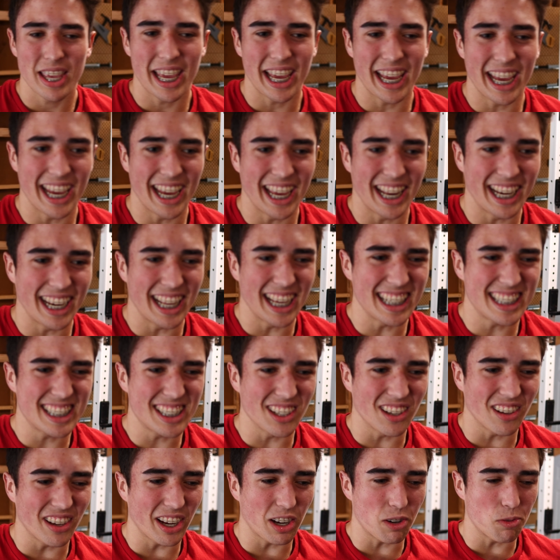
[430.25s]
and it's
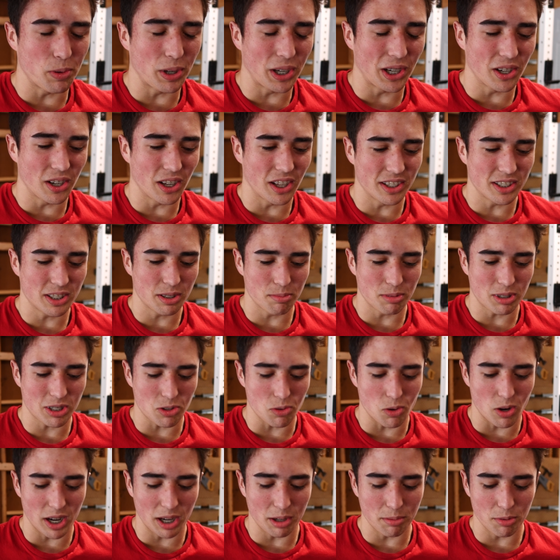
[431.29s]
still like weird on some
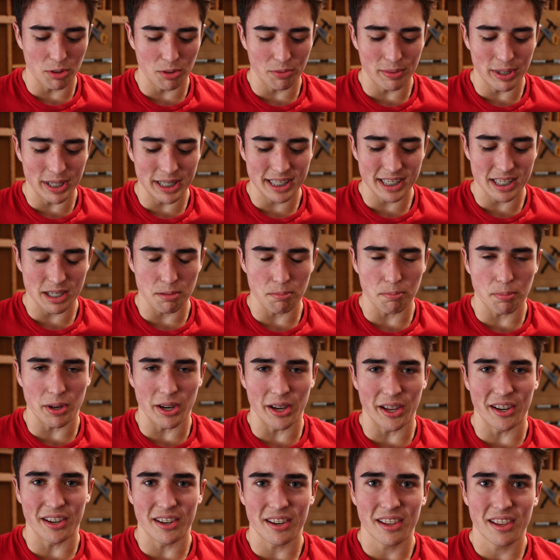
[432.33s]
squatting movements,
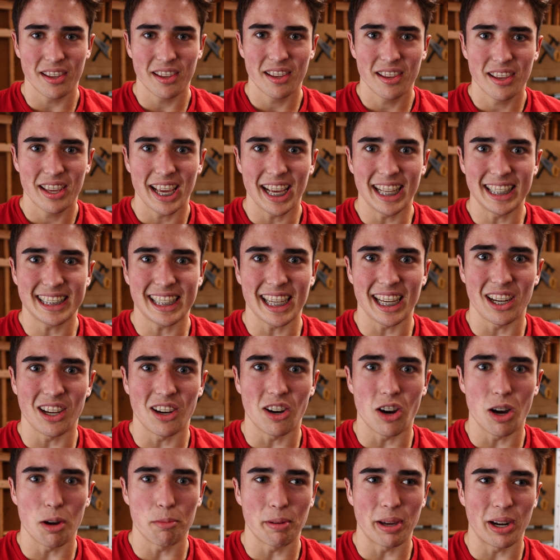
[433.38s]
but it's getting
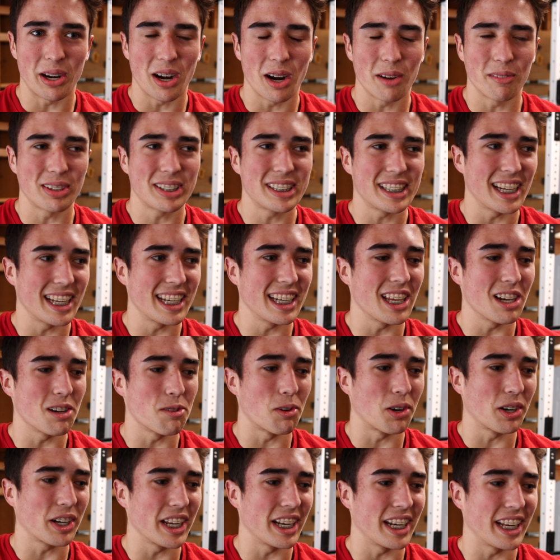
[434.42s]
a lot better. I'm excited to get
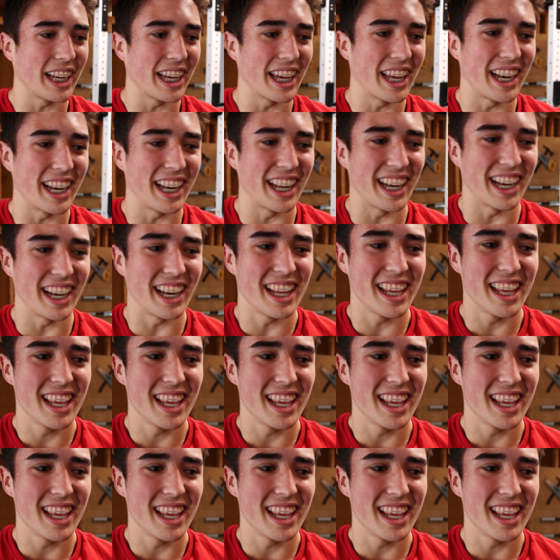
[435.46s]
working again and